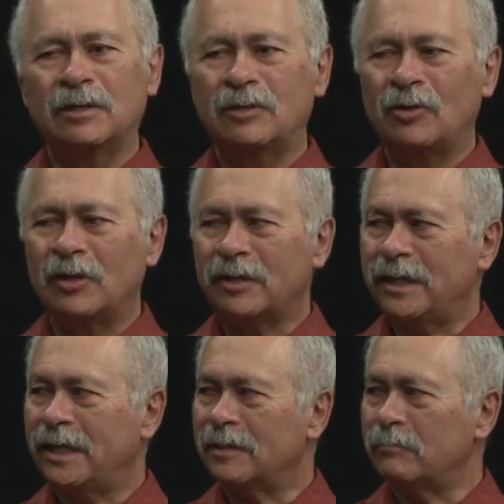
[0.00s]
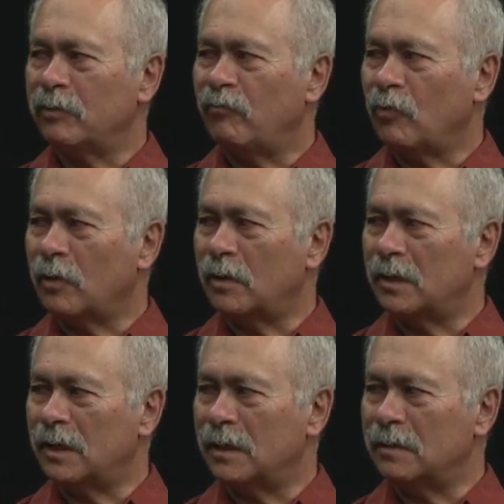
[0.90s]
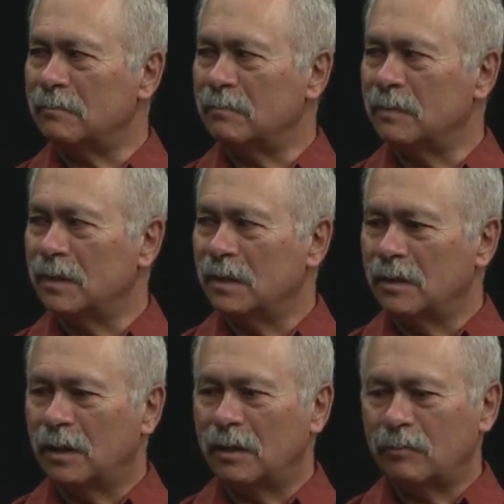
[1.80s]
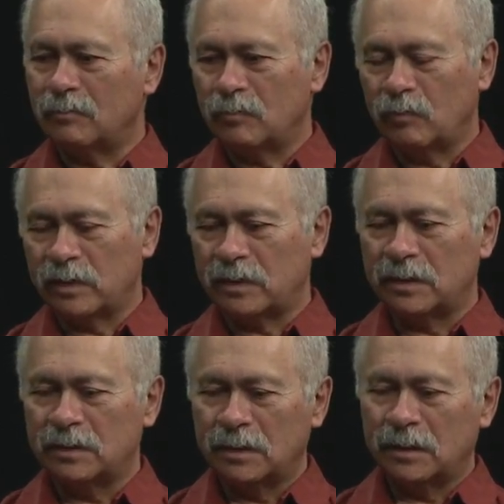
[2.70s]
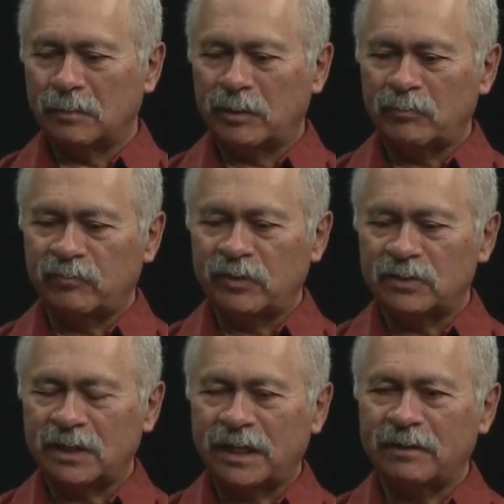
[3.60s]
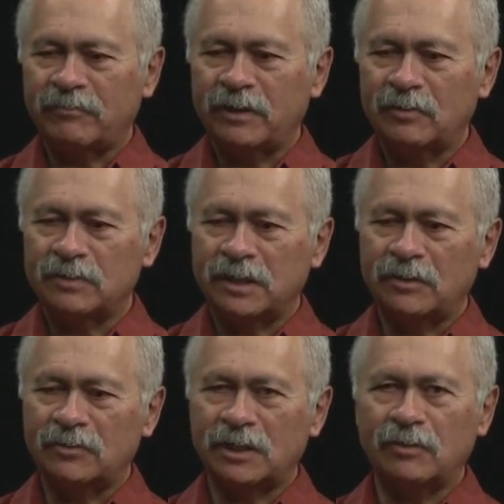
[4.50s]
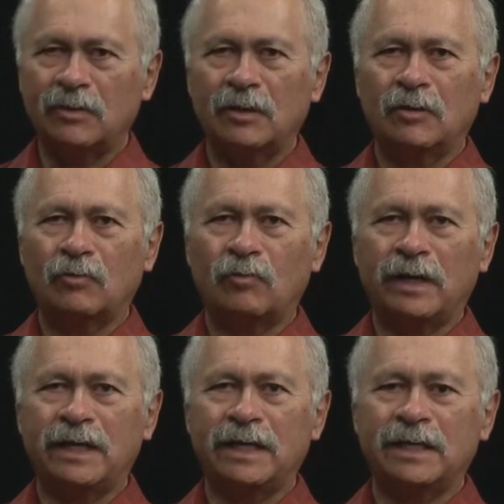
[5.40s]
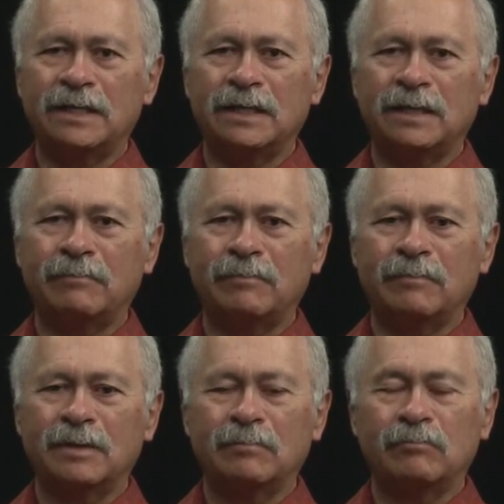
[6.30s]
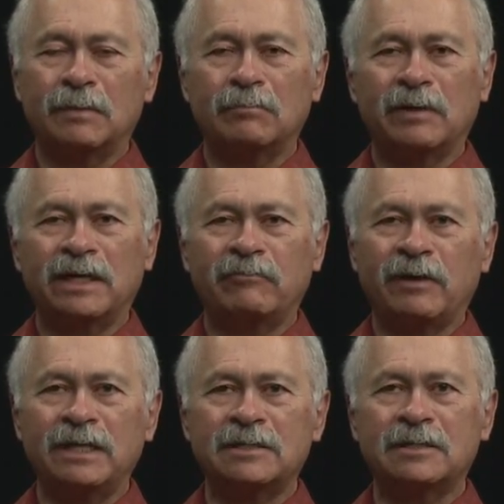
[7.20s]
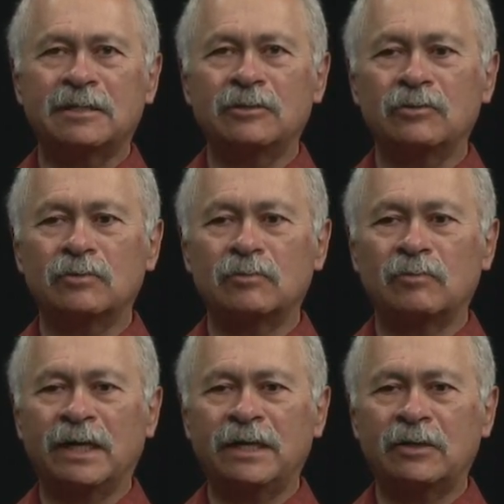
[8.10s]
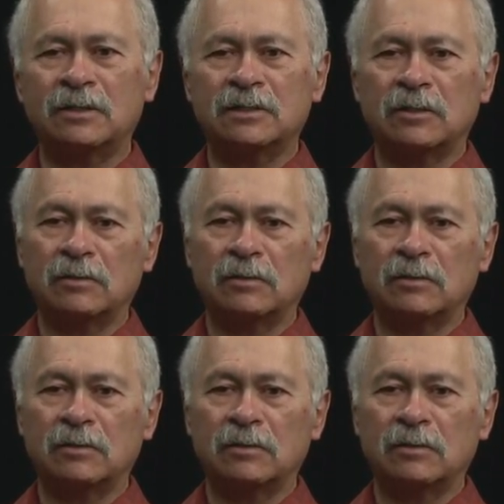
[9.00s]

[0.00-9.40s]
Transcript: talking, Alan, before with a member of your staff here who's interested in writing, and my advice to writers,